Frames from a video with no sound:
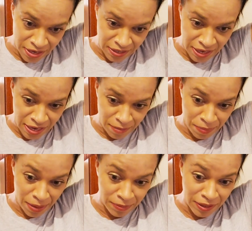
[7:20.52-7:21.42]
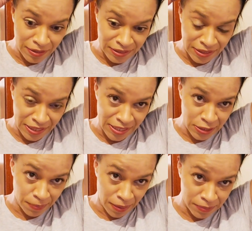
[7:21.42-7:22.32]
like a Bible, it's a ladies
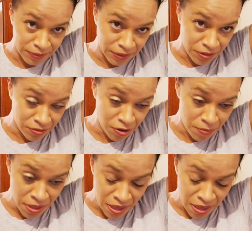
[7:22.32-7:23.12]
Bible study group.